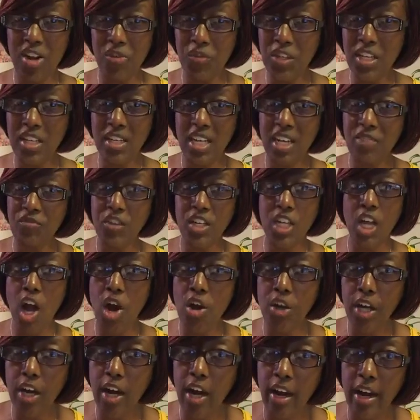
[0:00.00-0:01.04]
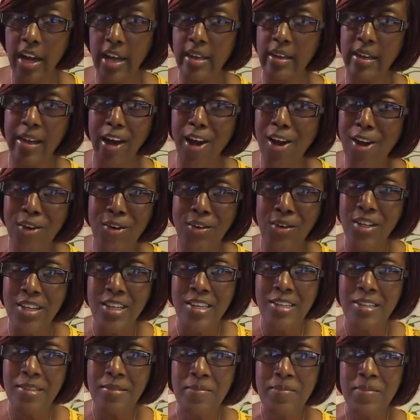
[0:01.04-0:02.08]
enough to go there. Hello?
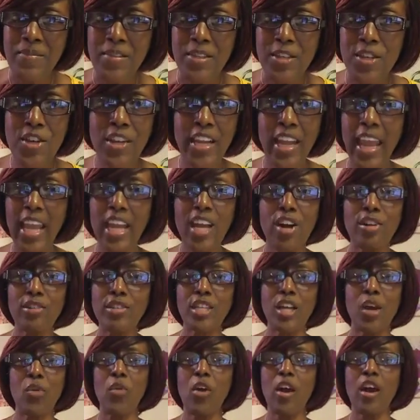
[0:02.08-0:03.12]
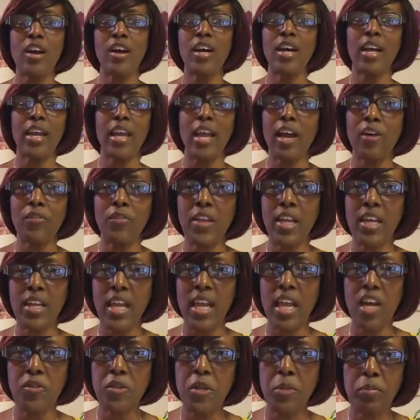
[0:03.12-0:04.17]
You can't go somewhere unhealthy in a
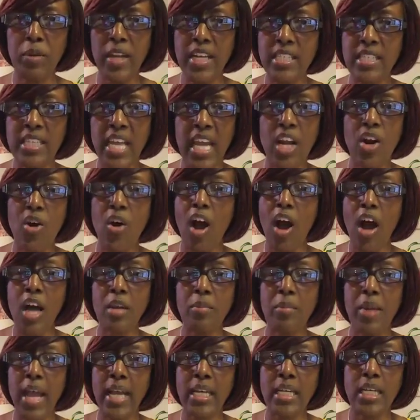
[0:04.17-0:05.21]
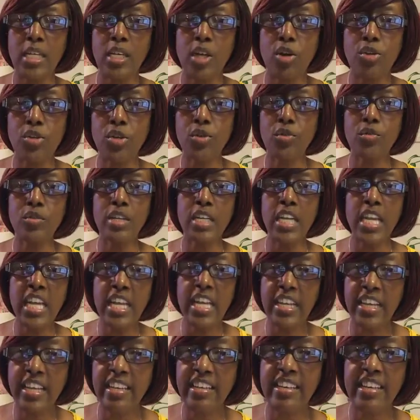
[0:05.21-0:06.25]
healthy place. They're going to automatically know you
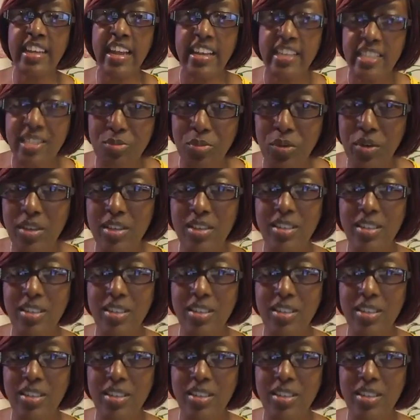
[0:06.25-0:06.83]
needy and desperate.